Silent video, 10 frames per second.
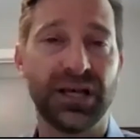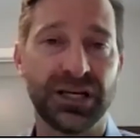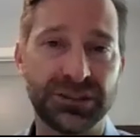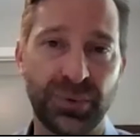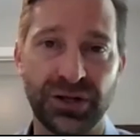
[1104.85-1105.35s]

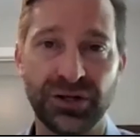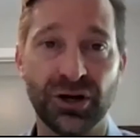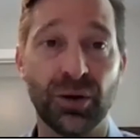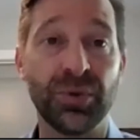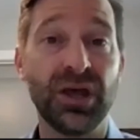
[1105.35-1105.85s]
expand to
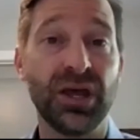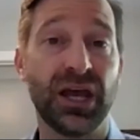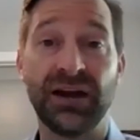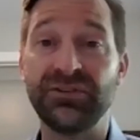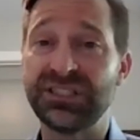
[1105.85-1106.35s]
Europe.
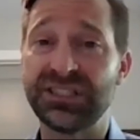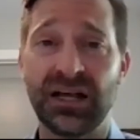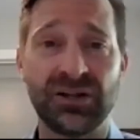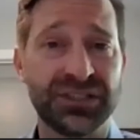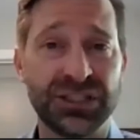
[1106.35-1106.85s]
And every
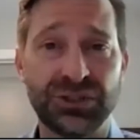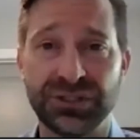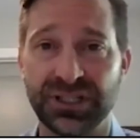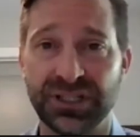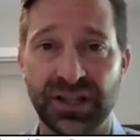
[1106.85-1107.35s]
seller is
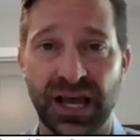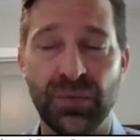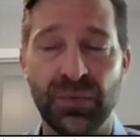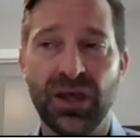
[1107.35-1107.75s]
interested in that.